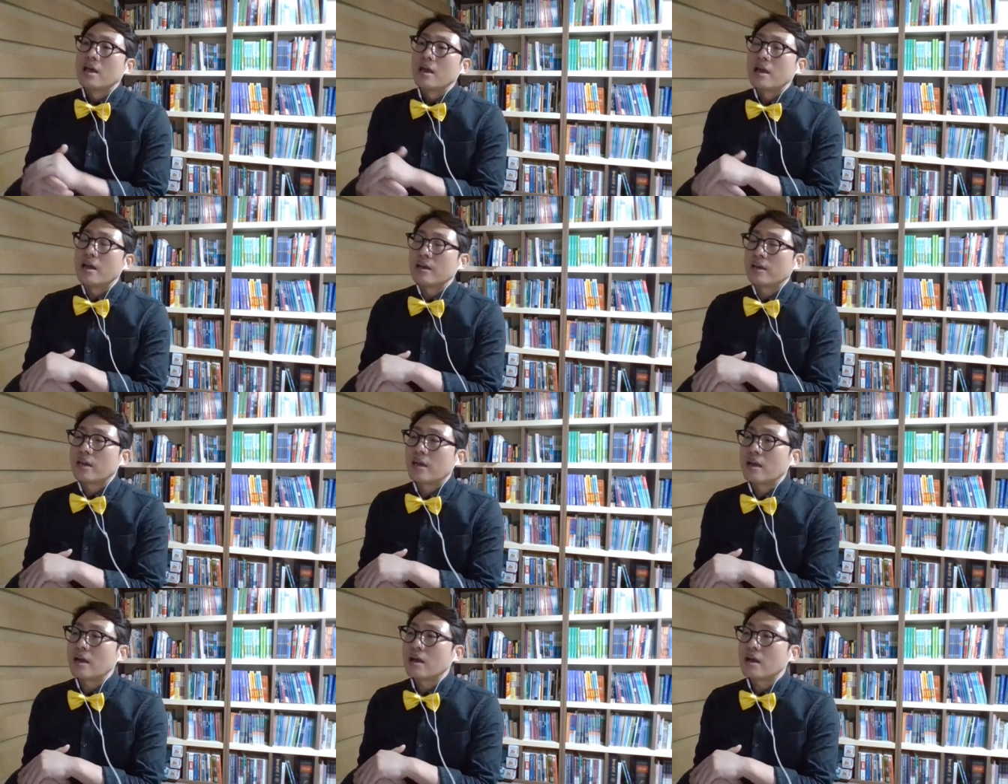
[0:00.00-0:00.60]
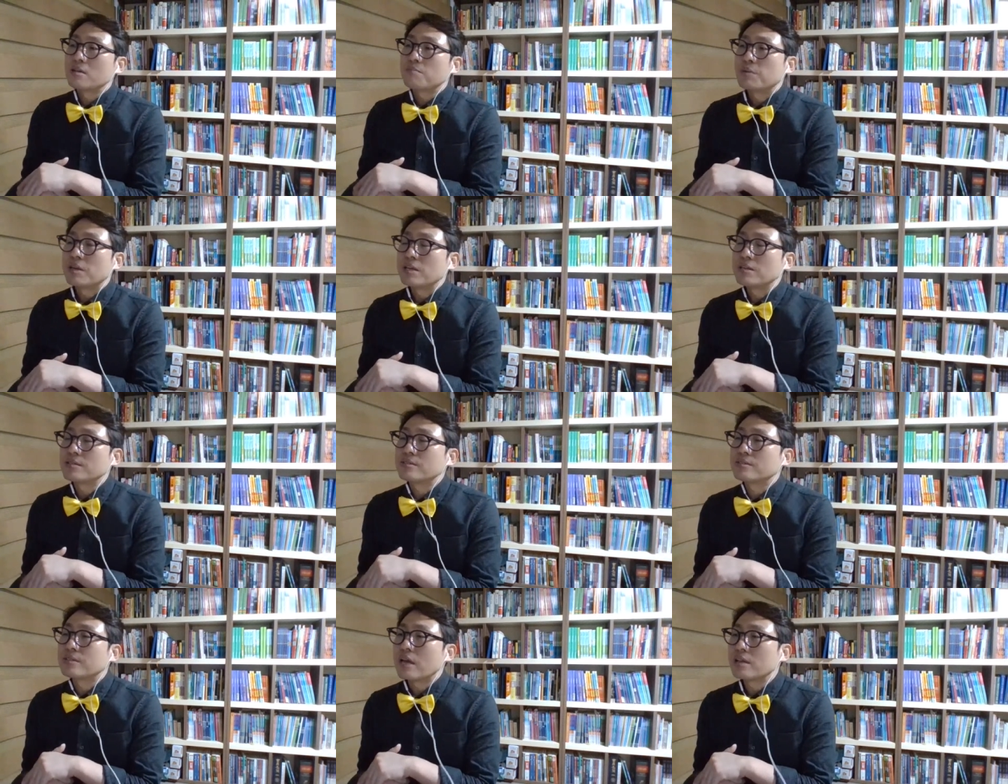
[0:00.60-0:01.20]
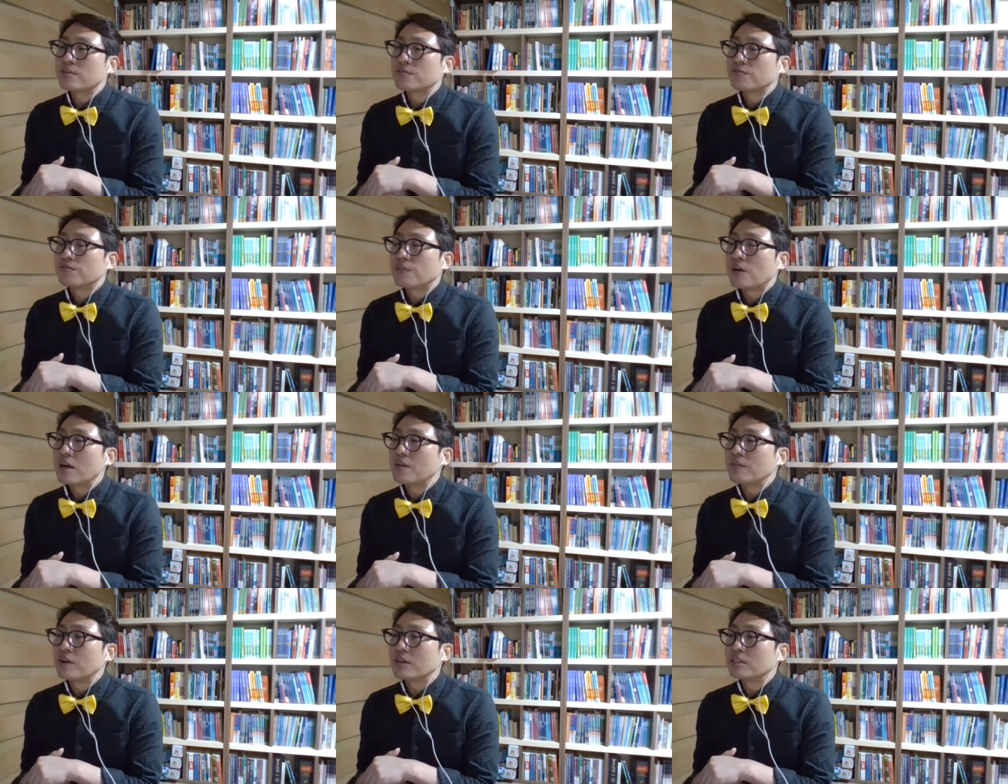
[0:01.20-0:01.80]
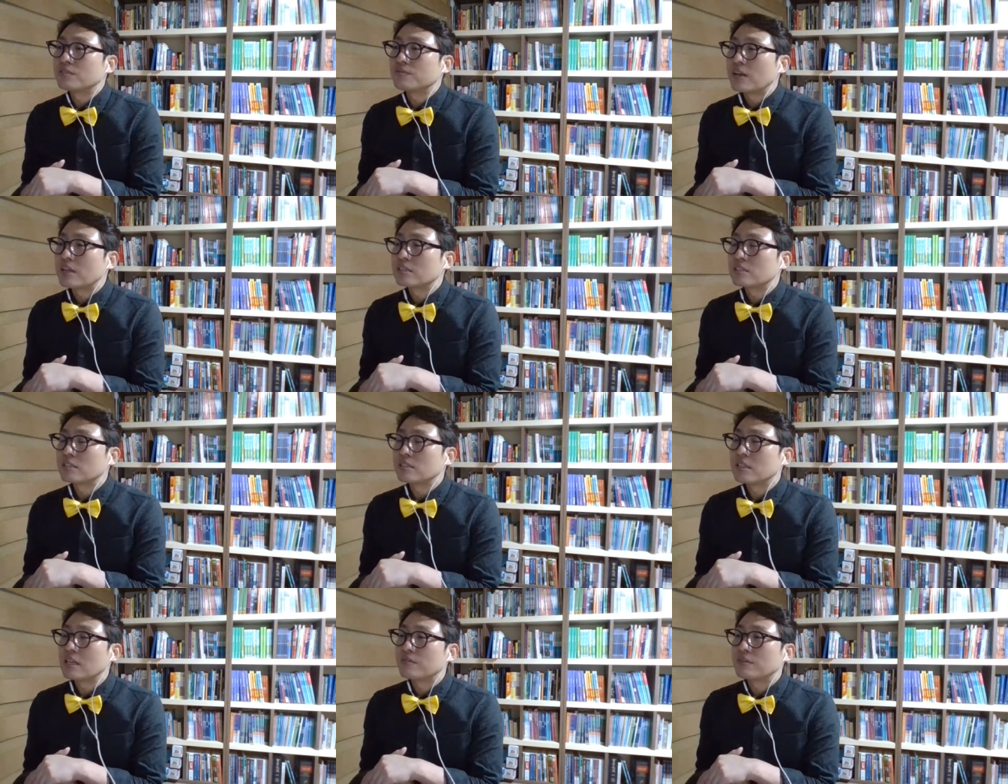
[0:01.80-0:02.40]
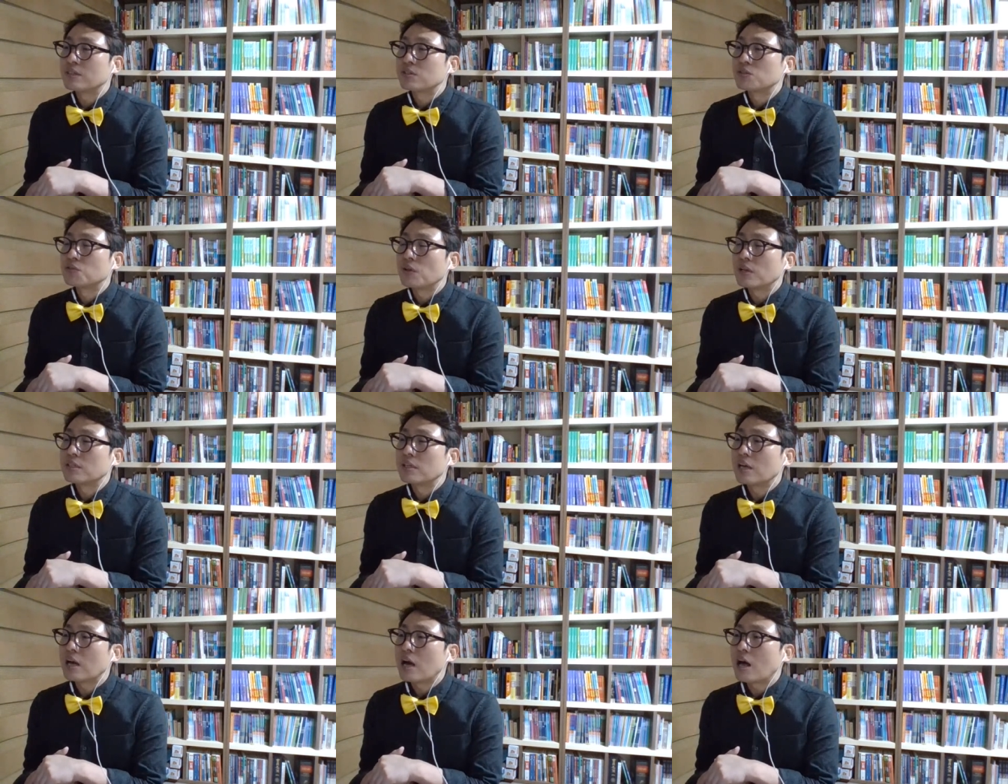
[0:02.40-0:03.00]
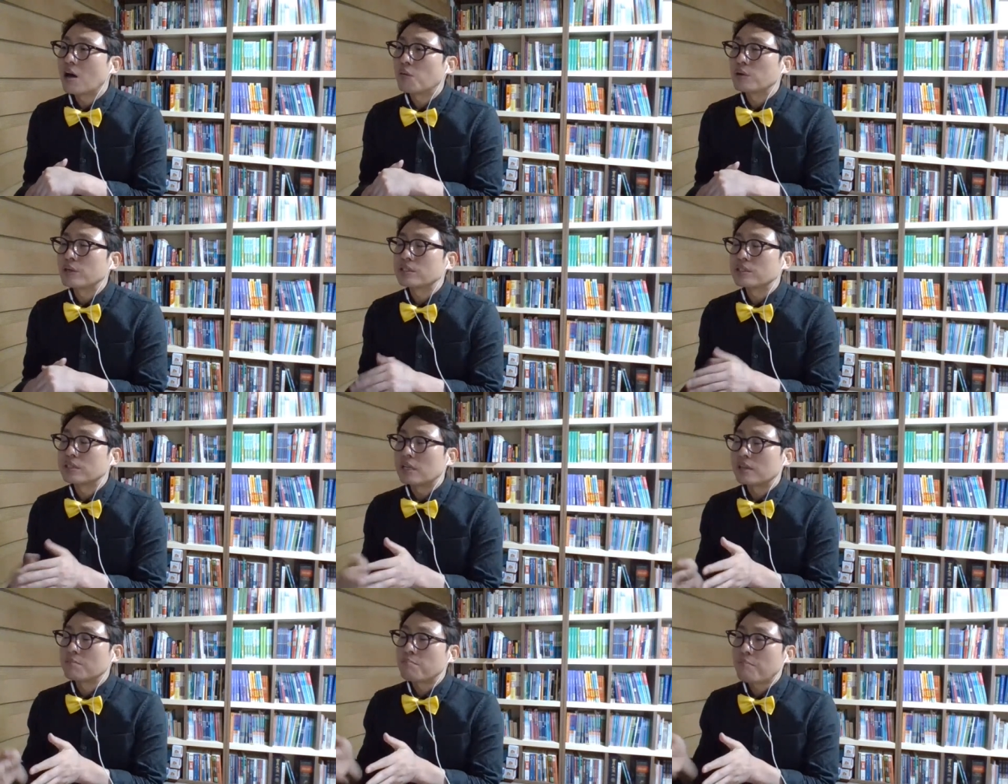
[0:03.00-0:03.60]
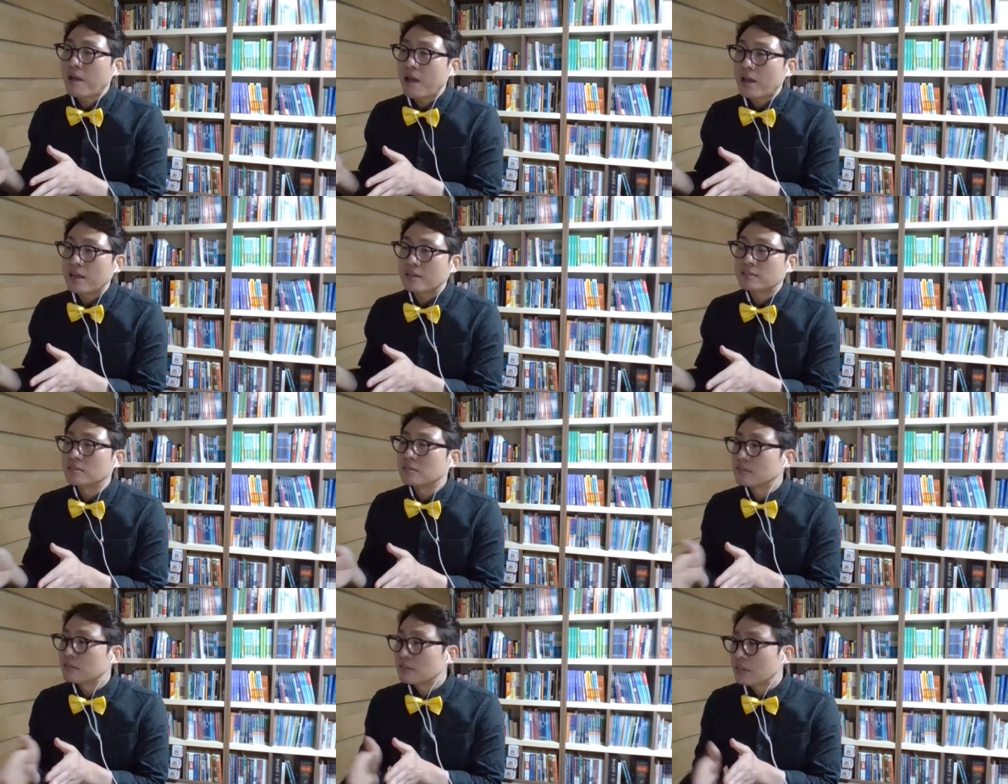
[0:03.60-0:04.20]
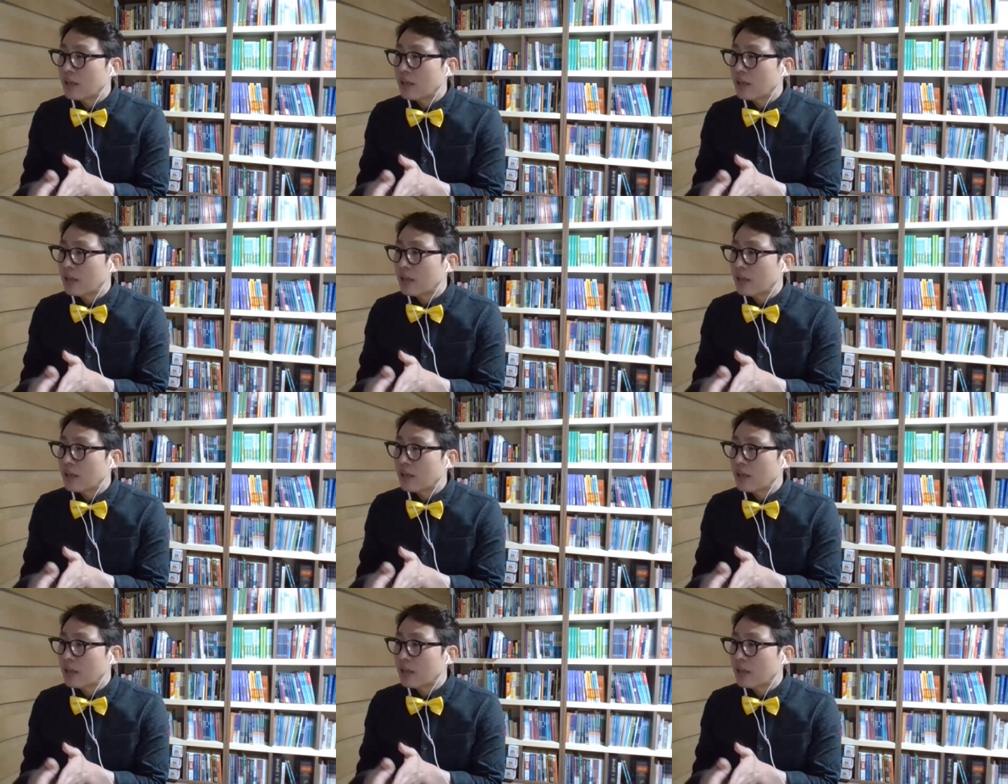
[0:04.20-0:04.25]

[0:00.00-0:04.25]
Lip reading: KIP stage 5 advanced level 20 hours and passing the